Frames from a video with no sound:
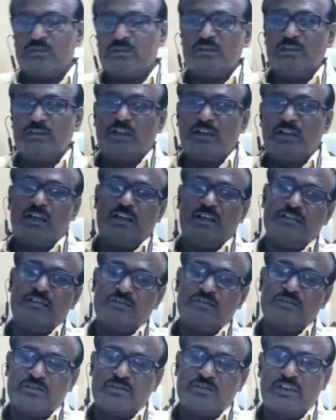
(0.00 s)
In such
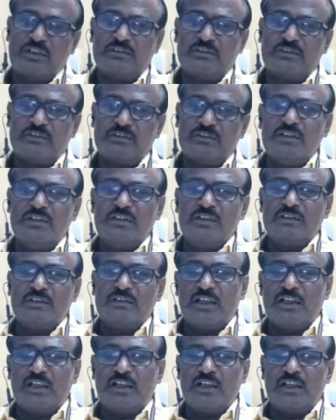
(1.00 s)
case,
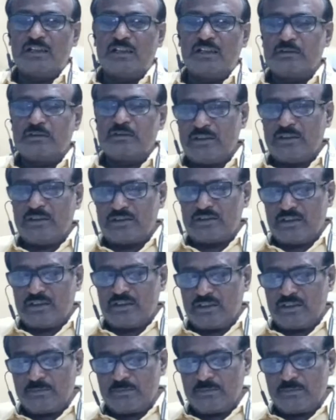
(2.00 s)
either the magistrate
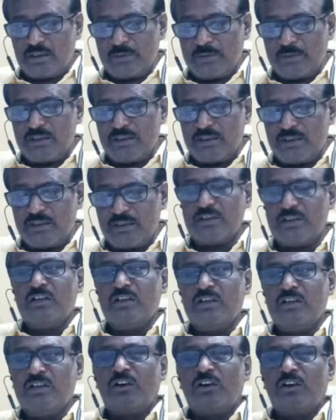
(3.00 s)
himself arrest
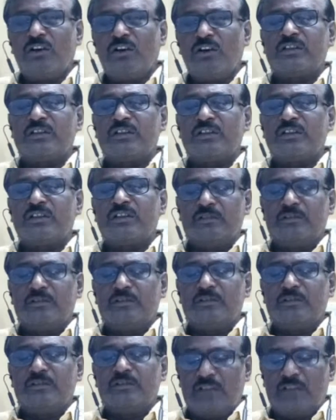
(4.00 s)
or
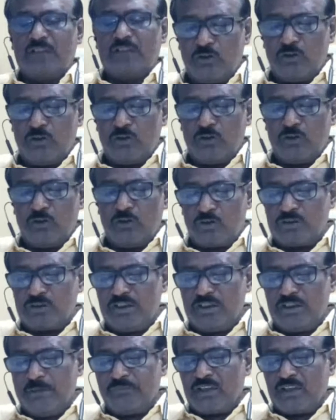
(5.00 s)
order the
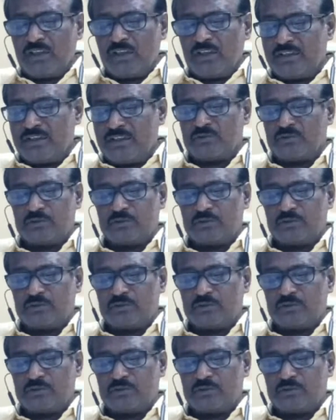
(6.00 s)
arrest of such person.